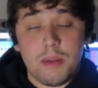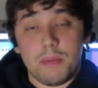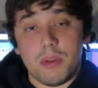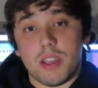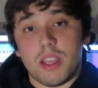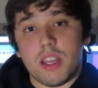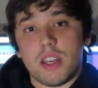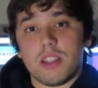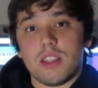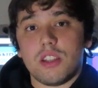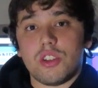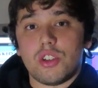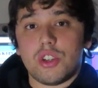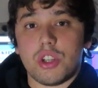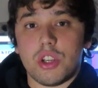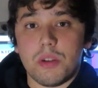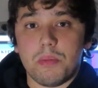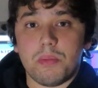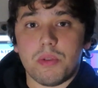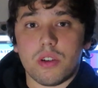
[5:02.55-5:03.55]
But getting a
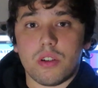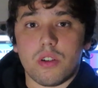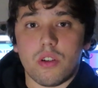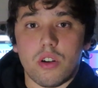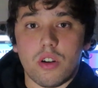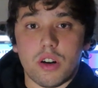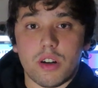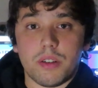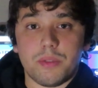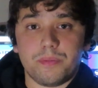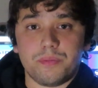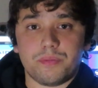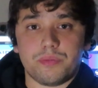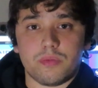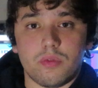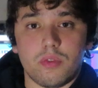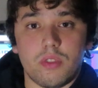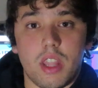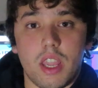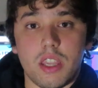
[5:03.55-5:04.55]
cheaper car
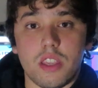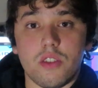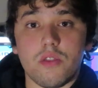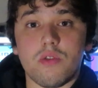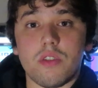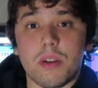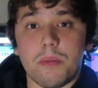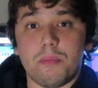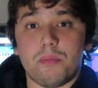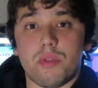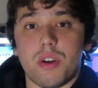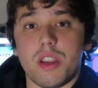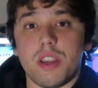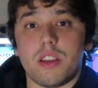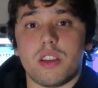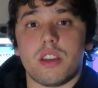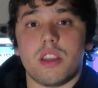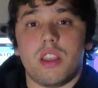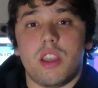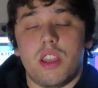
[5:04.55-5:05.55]
that you can
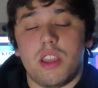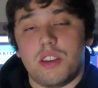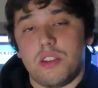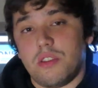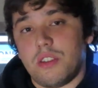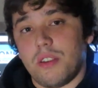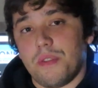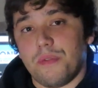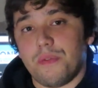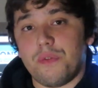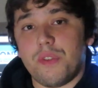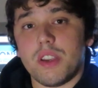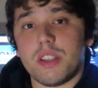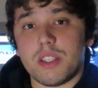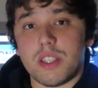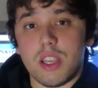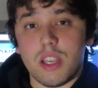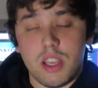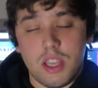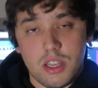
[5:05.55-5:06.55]
break and you can
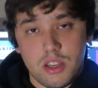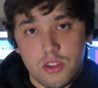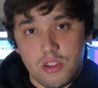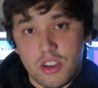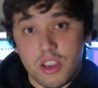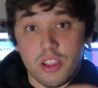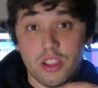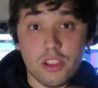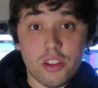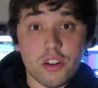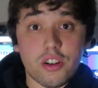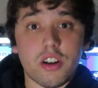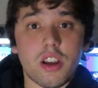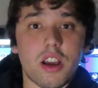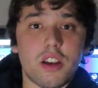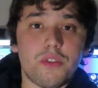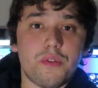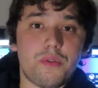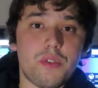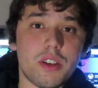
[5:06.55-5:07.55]
fix it and you can learn
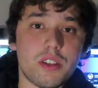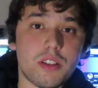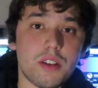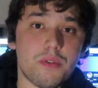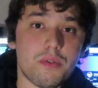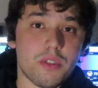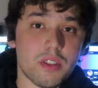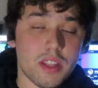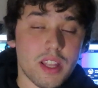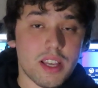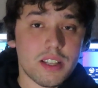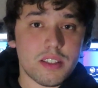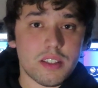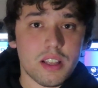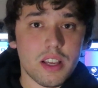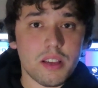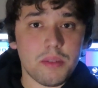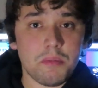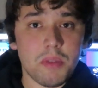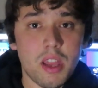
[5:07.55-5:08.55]
how to fix it for
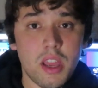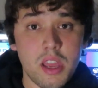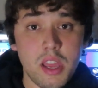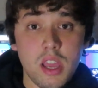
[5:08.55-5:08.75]
next time